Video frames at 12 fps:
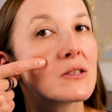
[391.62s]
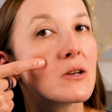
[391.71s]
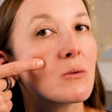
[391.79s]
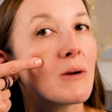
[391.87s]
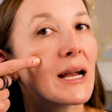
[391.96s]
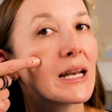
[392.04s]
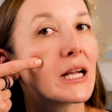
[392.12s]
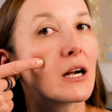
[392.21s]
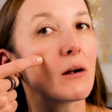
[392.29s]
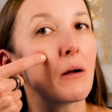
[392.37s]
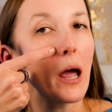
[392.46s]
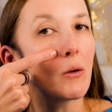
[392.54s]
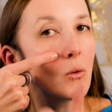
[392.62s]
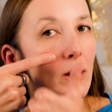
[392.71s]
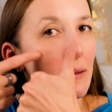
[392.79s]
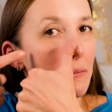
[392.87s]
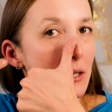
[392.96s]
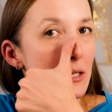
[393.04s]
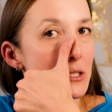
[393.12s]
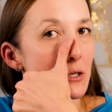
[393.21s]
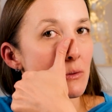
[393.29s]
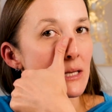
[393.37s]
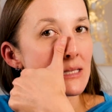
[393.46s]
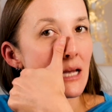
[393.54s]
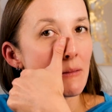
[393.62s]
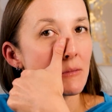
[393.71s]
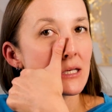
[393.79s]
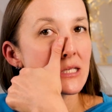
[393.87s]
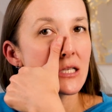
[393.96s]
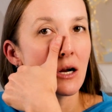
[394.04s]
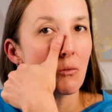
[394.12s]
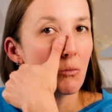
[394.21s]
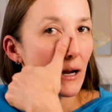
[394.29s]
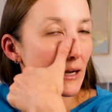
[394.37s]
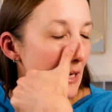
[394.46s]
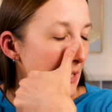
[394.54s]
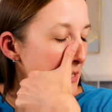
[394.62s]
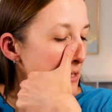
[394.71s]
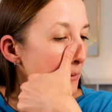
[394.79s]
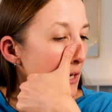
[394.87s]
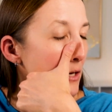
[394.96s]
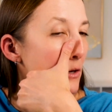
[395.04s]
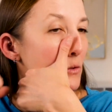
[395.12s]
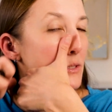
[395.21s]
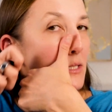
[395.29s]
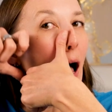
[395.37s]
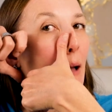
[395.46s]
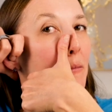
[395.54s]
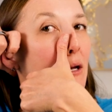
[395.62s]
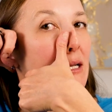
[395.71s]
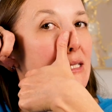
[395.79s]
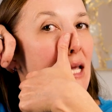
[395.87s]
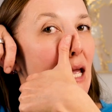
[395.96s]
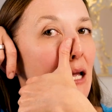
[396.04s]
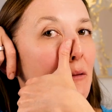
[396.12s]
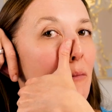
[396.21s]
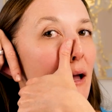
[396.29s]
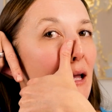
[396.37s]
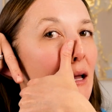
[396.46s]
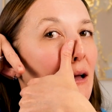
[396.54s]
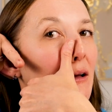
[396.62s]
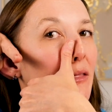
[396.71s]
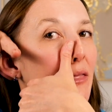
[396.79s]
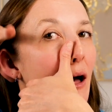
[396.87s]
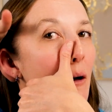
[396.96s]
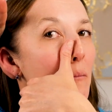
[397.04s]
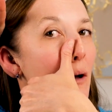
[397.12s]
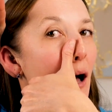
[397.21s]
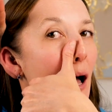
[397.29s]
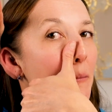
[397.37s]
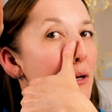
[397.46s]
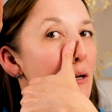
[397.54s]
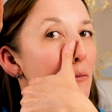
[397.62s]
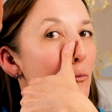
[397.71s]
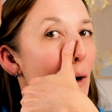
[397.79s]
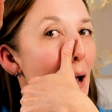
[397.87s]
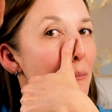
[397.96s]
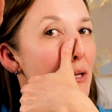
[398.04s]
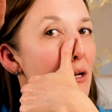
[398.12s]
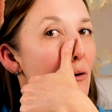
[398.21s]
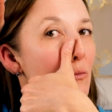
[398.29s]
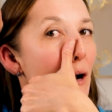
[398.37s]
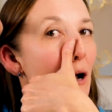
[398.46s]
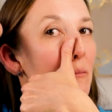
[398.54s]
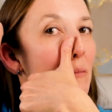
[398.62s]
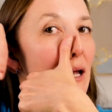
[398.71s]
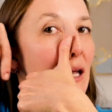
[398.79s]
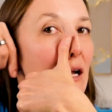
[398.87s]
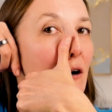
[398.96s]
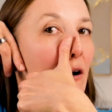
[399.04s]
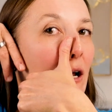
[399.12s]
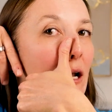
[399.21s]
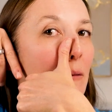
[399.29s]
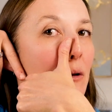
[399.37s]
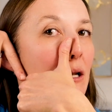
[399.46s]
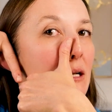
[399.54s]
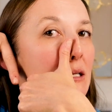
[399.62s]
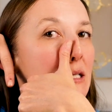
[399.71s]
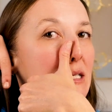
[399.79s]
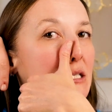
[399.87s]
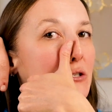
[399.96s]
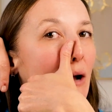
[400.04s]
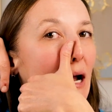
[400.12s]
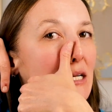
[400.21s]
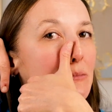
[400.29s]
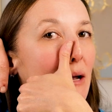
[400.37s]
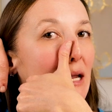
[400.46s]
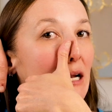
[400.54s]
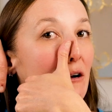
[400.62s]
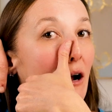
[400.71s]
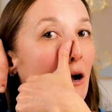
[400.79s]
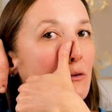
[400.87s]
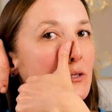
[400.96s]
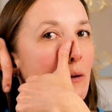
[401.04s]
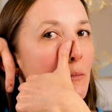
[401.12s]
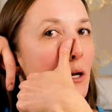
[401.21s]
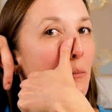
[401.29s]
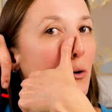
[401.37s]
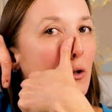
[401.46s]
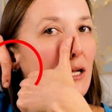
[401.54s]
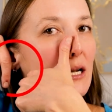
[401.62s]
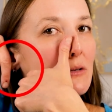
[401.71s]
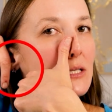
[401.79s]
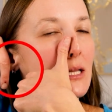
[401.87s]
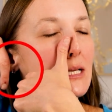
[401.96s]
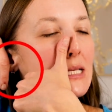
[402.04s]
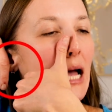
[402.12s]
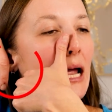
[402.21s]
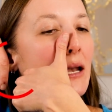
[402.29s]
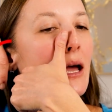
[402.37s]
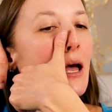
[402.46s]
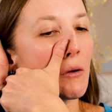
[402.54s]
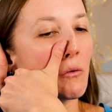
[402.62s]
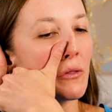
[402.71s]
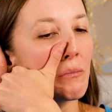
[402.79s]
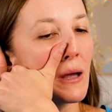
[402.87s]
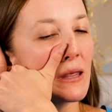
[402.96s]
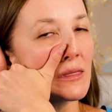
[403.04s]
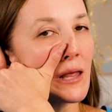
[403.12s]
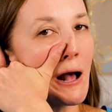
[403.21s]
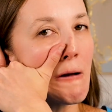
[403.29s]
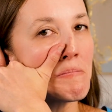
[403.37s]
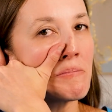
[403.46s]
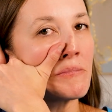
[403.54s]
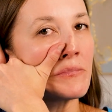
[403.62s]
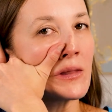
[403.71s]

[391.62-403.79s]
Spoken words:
So right here. And what I'm going to do is I'm going to start right next to my nose. I'm going to take my thumb, I'm going to wrap it around my ear, and I'm going to distract my ear out. So I'm going to pull it out to the side, and with my thumb,